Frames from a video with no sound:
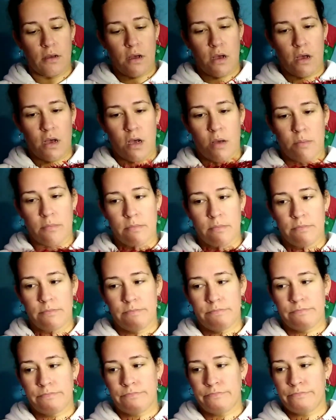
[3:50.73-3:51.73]
um,
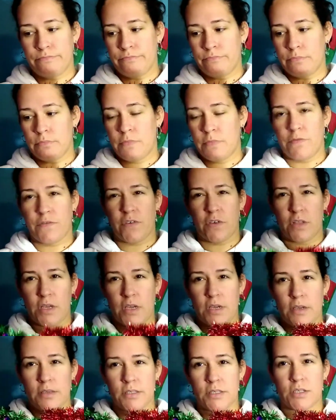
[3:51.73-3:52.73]
for
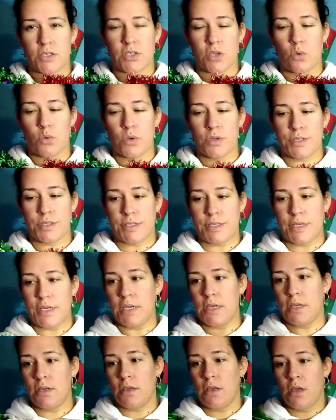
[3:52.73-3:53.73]
these. So we'll
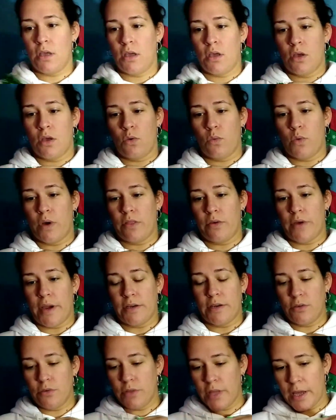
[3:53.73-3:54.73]
see whether
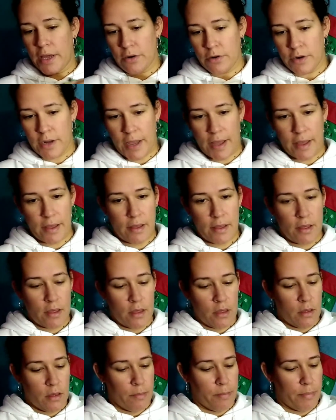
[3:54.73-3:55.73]
I do that or not.
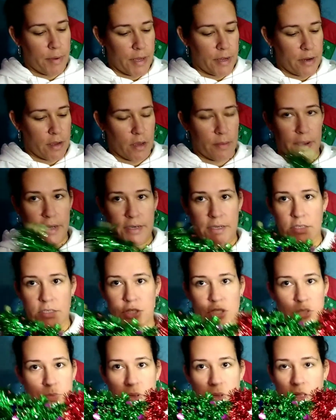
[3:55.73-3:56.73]
But um, I did
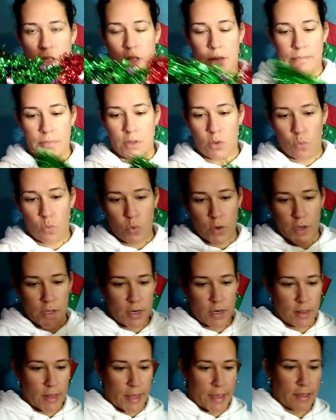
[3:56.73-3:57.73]
just pick up the
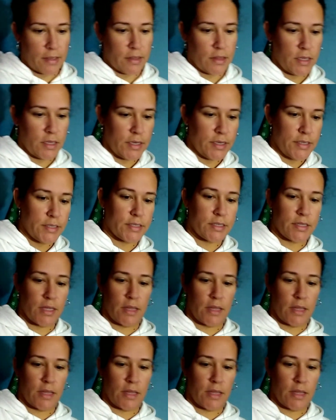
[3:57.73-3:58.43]
one like this.